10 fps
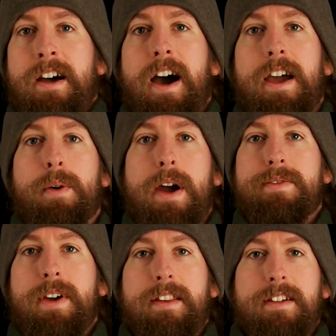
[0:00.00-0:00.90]
I
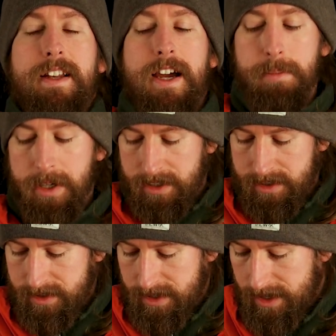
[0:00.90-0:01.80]
arrive at the climb
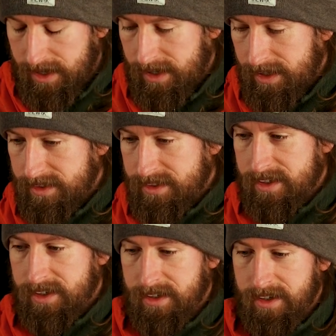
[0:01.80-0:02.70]

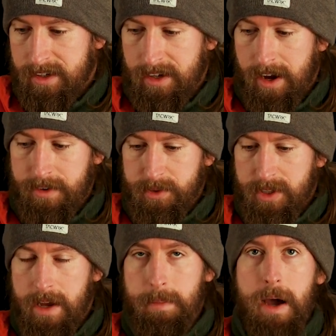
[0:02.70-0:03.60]
and I have to
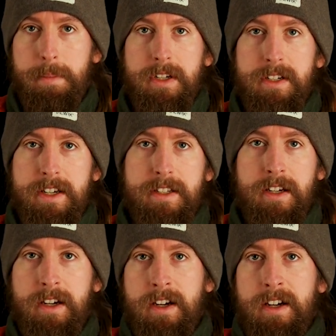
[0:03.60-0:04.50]
climb up in lead
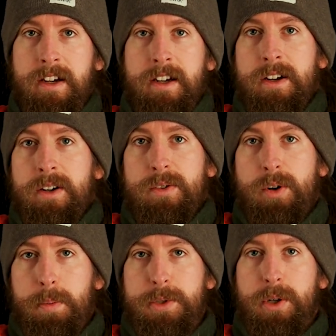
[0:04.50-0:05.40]

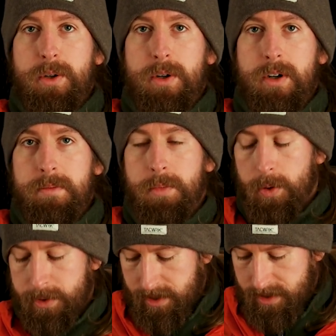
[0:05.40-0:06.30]
rope solo
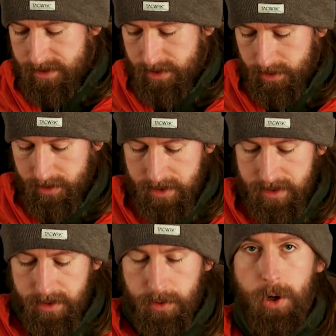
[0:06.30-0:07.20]
mode. So
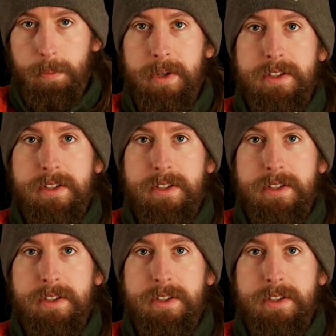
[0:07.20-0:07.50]
the rope